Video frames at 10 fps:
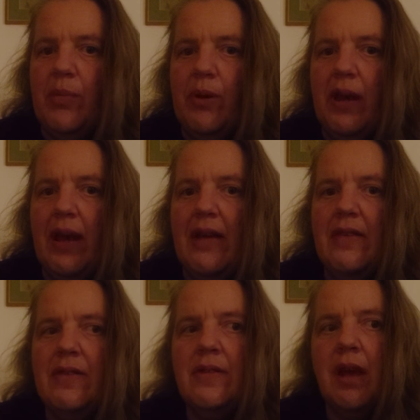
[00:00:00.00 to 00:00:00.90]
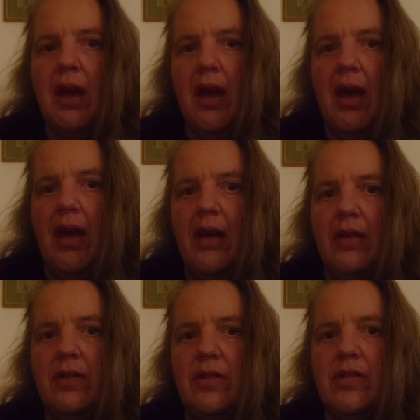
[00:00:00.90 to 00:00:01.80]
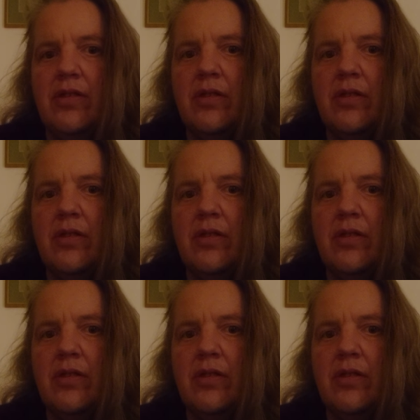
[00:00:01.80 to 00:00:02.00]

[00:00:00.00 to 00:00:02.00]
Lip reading: place, and